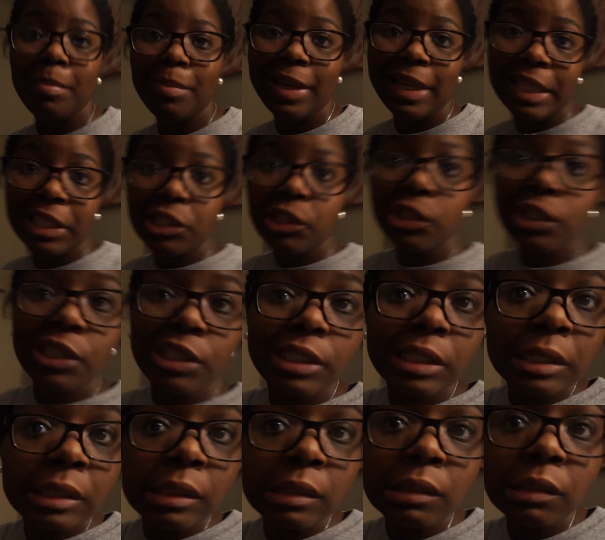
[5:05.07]
iPad charged
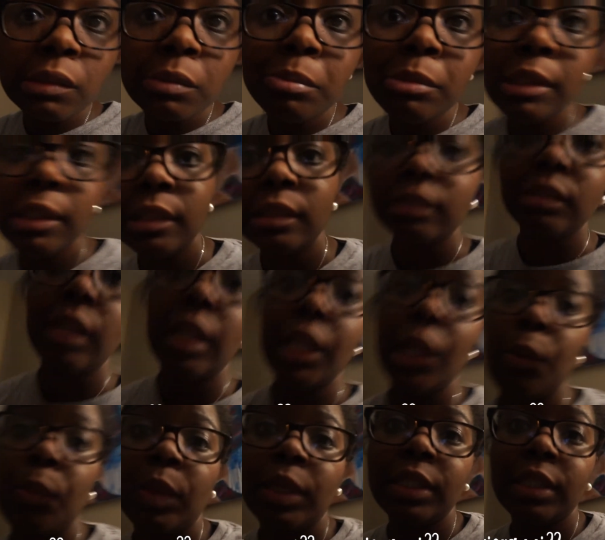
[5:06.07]
just a little bit so I
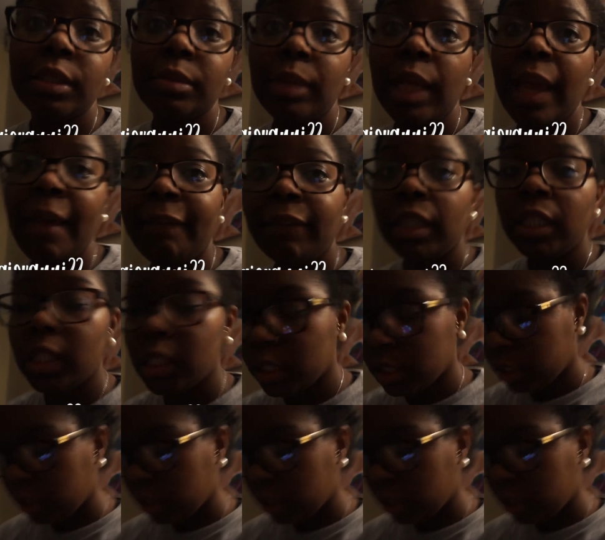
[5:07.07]
can watch some Netflix.